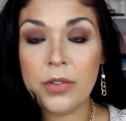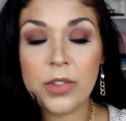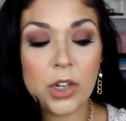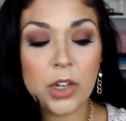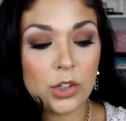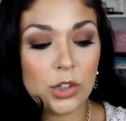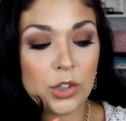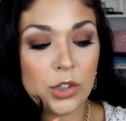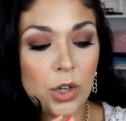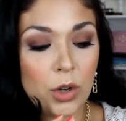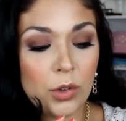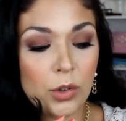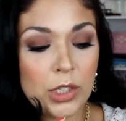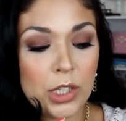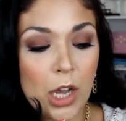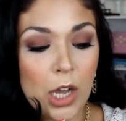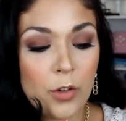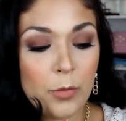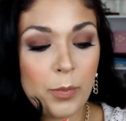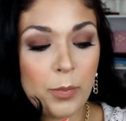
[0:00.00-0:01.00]
They're so
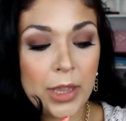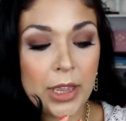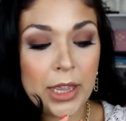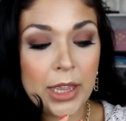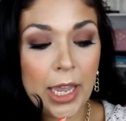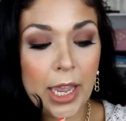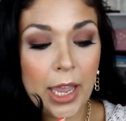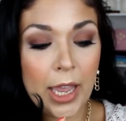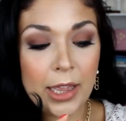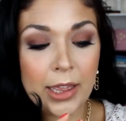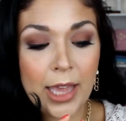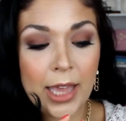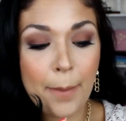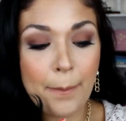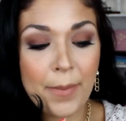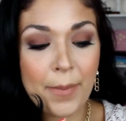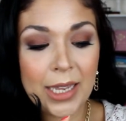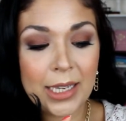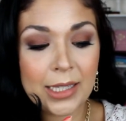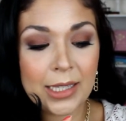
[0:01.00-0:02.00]
soft, but they, that
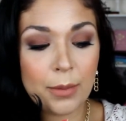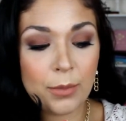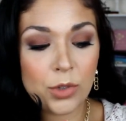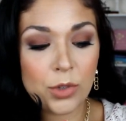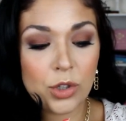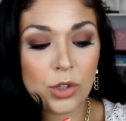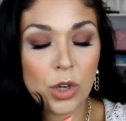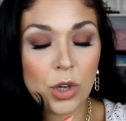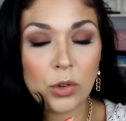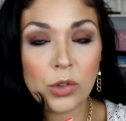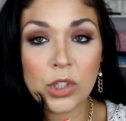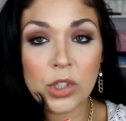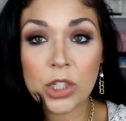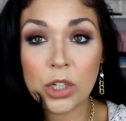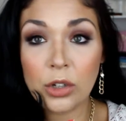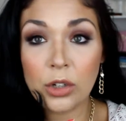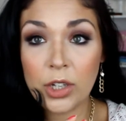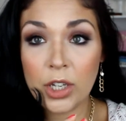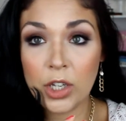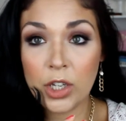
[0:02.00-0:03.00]
makes them so
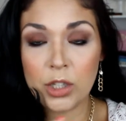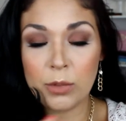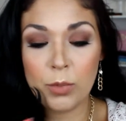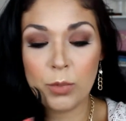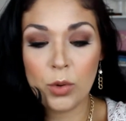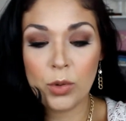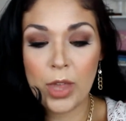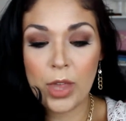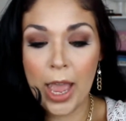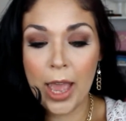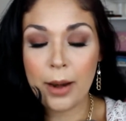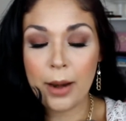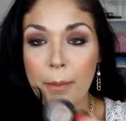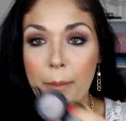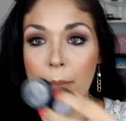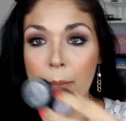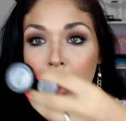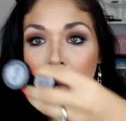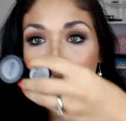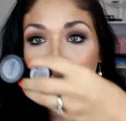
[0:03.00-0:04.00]
silky smooth and
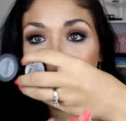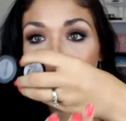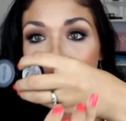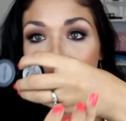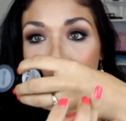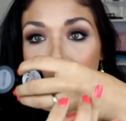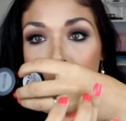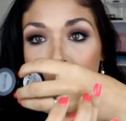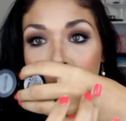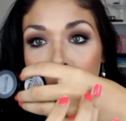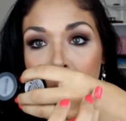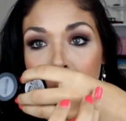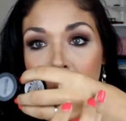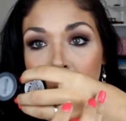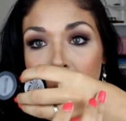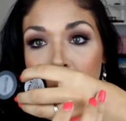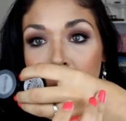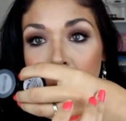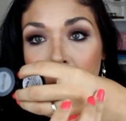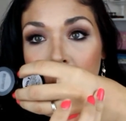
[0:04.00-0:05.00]
buttery
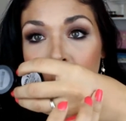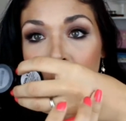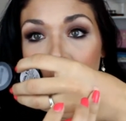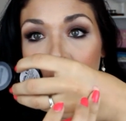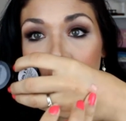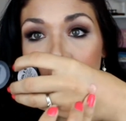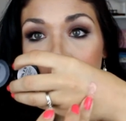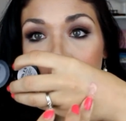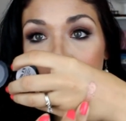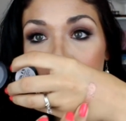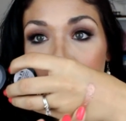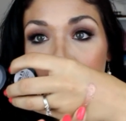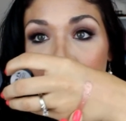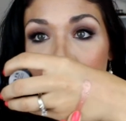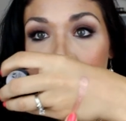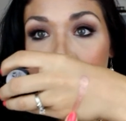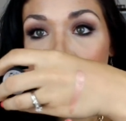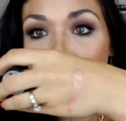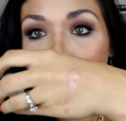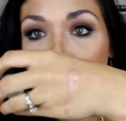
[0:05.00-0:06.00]
that they just,
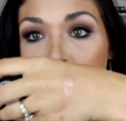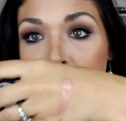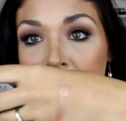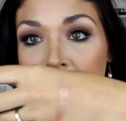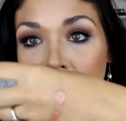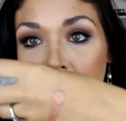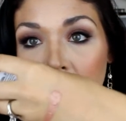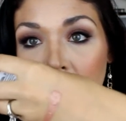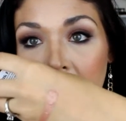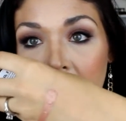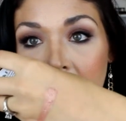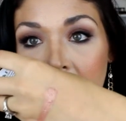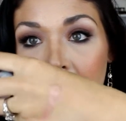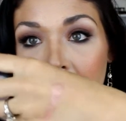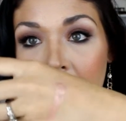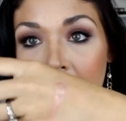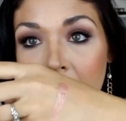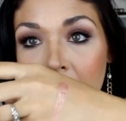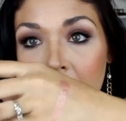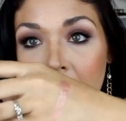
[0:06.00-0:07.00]
I mean, look at
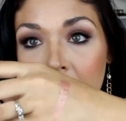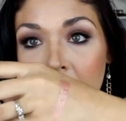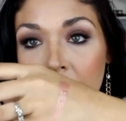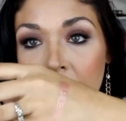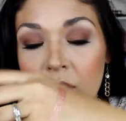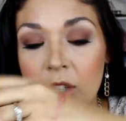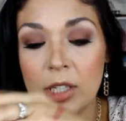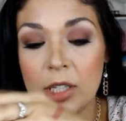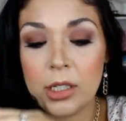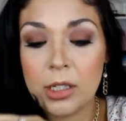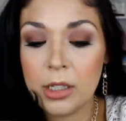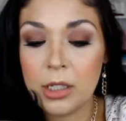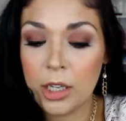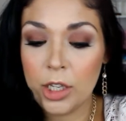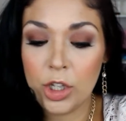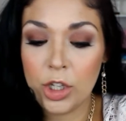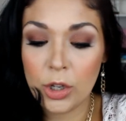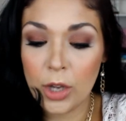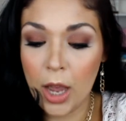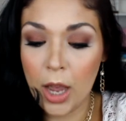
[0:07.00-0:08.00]
that. They just,
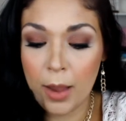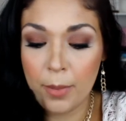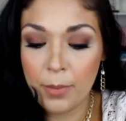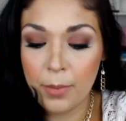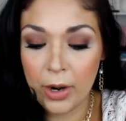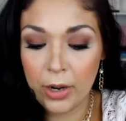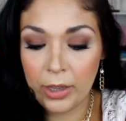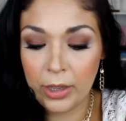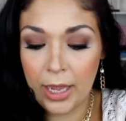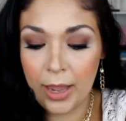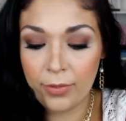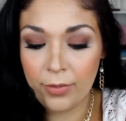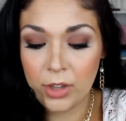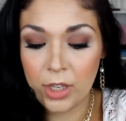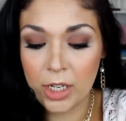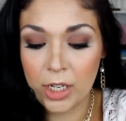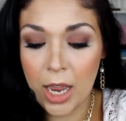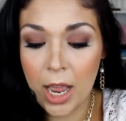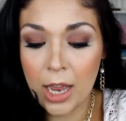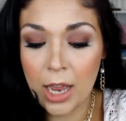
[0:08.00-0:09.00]
you, I barely have to
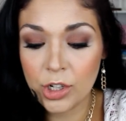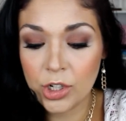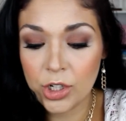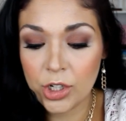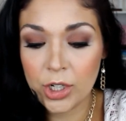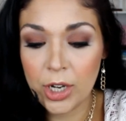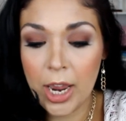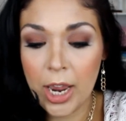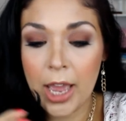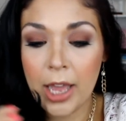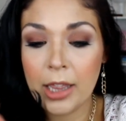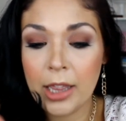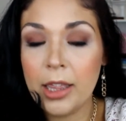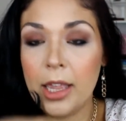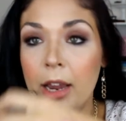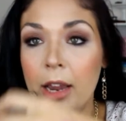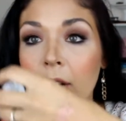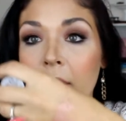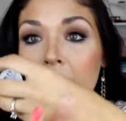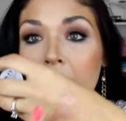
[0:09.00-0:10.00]
touch and
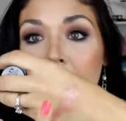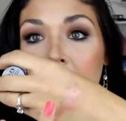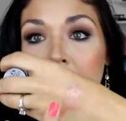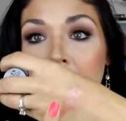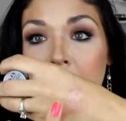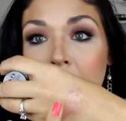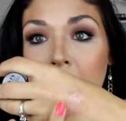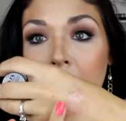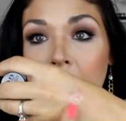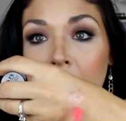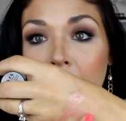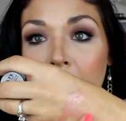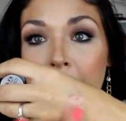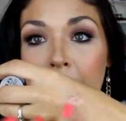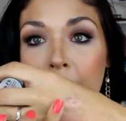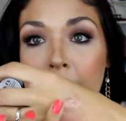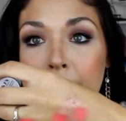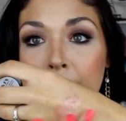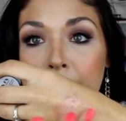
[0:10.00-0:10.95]
there it is. Look at all that.